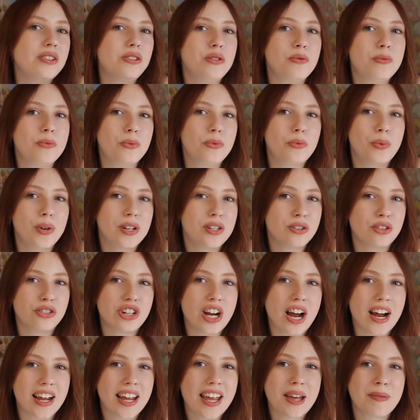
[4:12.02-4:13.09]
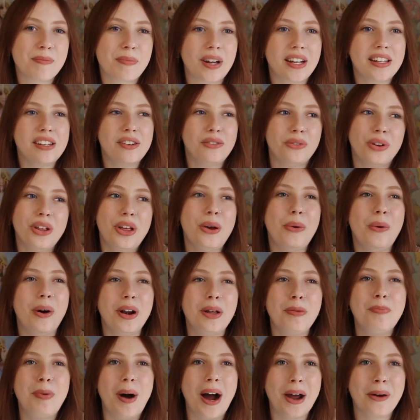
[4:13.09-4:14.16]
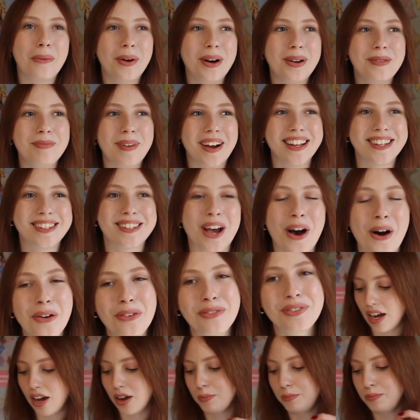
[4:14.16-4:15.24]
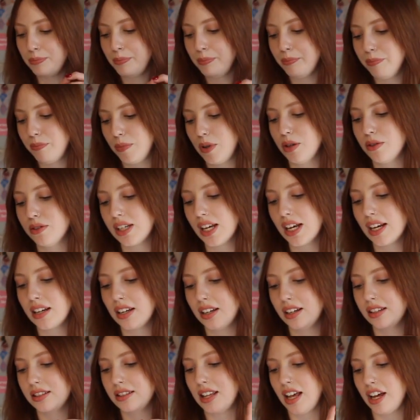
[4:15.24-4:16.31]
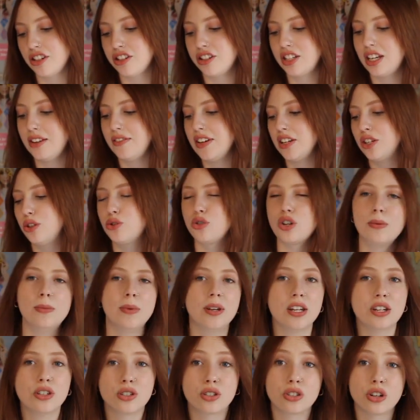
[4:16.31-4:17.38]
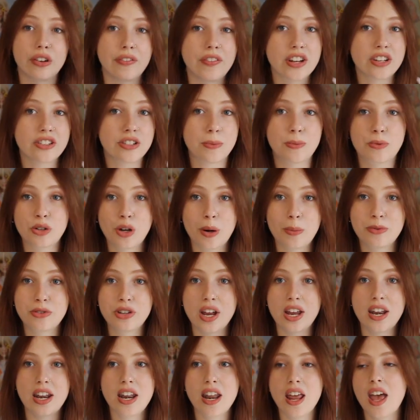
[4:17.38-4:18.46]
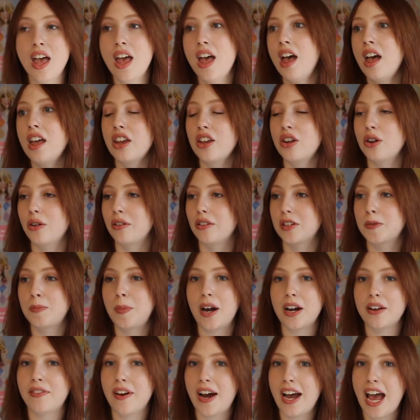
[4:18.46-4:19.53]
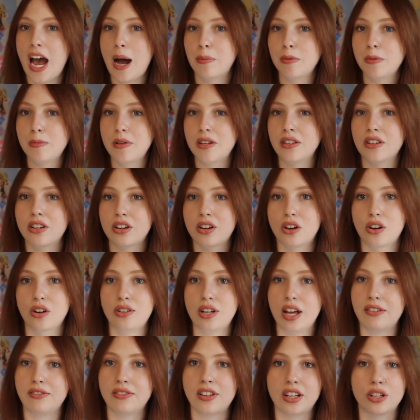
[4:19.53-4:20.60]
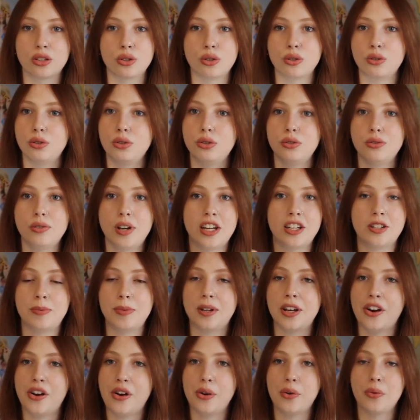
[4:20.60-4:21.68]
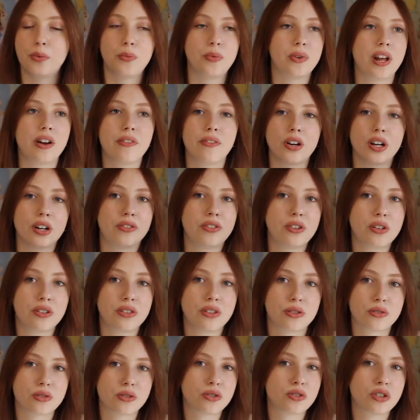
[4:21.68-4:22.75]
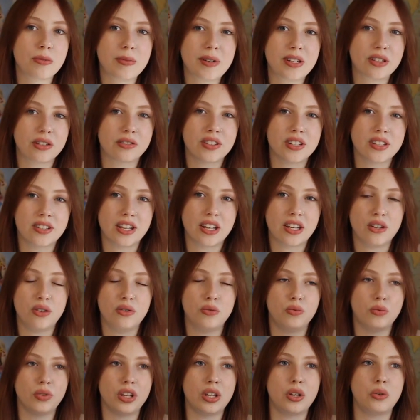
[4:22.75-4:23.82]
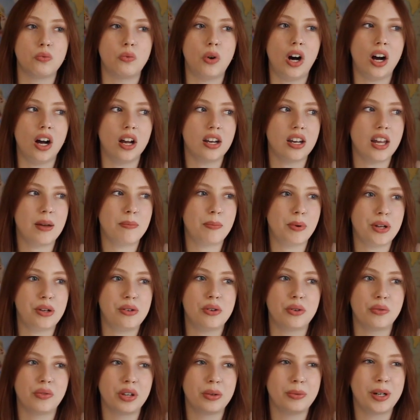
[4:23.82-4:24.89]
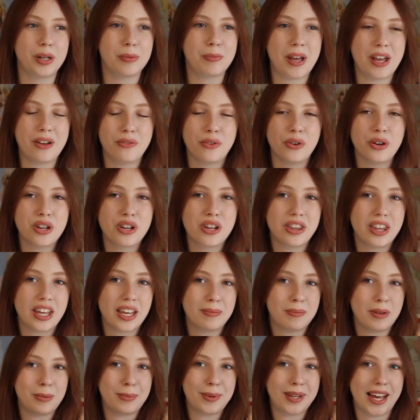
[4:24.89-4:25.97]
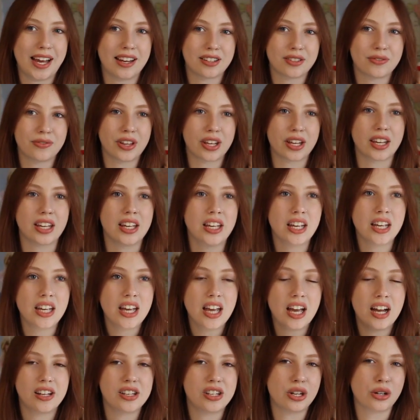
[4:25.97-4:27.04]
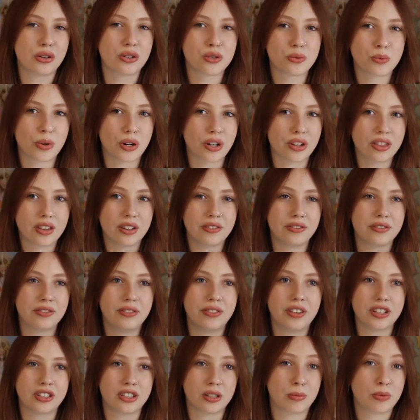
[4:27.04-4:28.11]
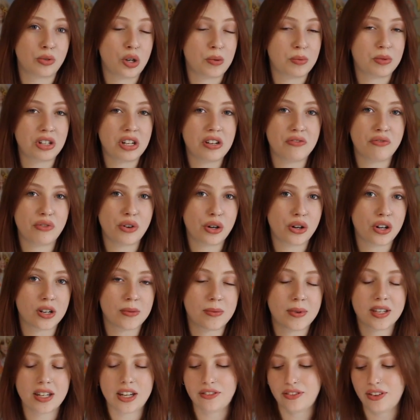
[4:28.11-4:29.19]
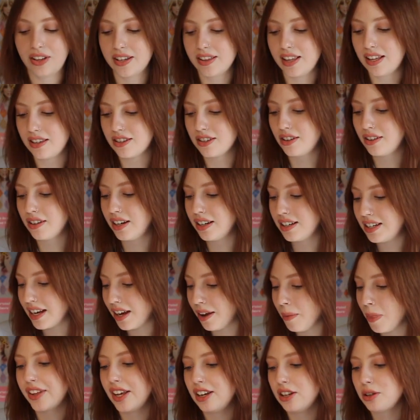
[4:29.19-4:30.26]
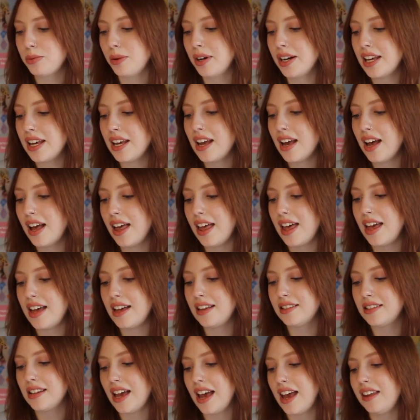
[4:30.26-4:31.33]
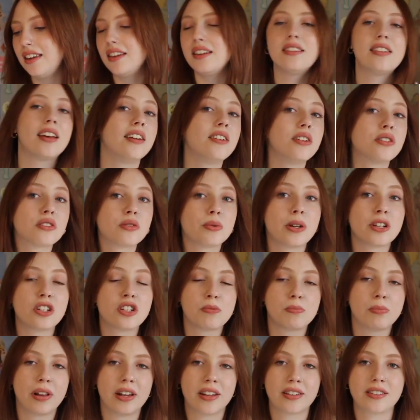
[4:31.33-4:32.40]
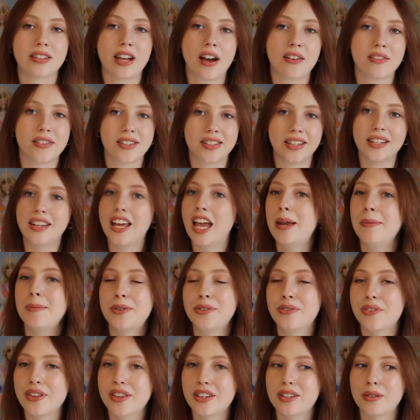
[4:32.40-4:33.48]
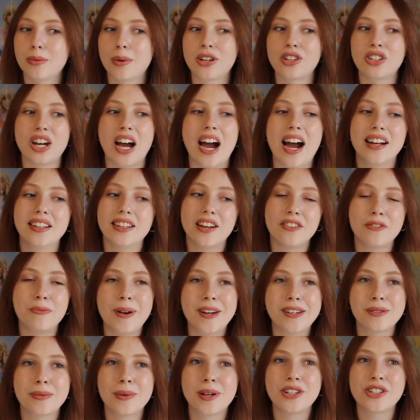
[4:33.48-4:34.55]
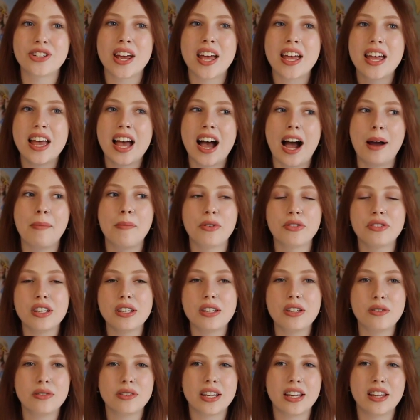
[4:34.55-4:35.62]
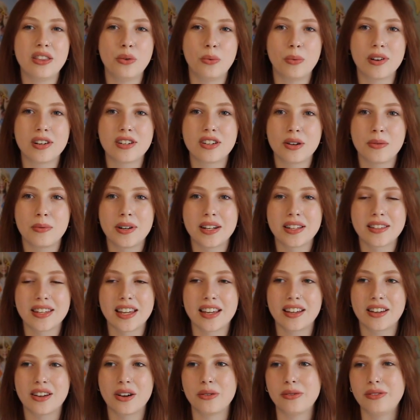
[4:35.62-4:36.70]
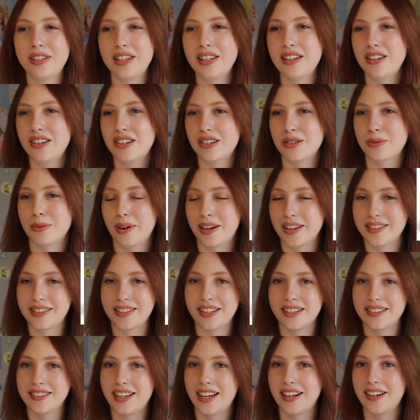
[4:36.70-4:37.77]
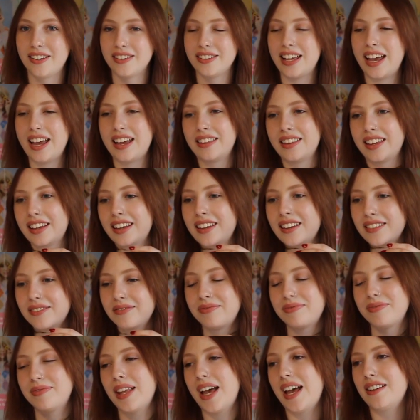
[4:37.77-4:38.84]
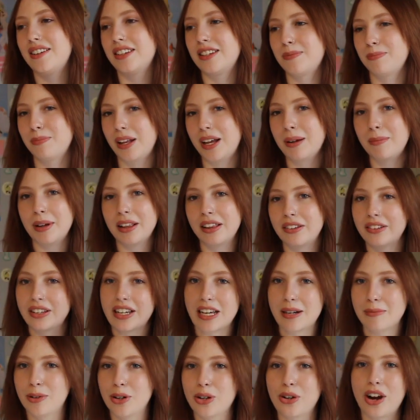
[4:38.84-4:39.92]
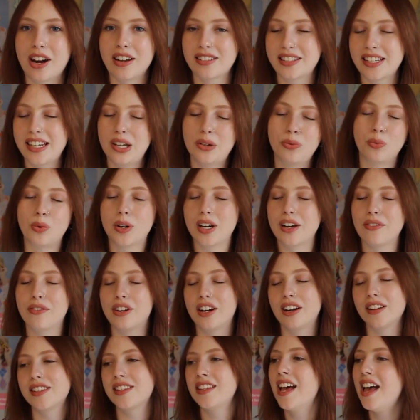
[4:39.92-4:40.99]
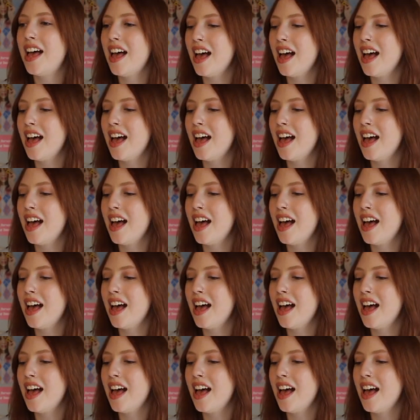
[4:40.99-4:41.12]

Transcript: a new winter jacket, but I didn't really want to buy one myself. Um, music slash T V streaming service subscription, you know, Spotify, Apple Music, or Netflix, Hulu, H B O, whatever. If you're, there's a streaming service that you really want, but you don't really want to pay for, you could like maybe ask for like a year's worth of the subscription subscription for Christmas. I feel like that's a good idea. twenty is a Nintendo Switch plus obviously games for the Switch. I love my Switch. I mostly use it in the winter when it's like cozy and you just want to stay inside all day, and like I just play my little Animal Crossing and whatever else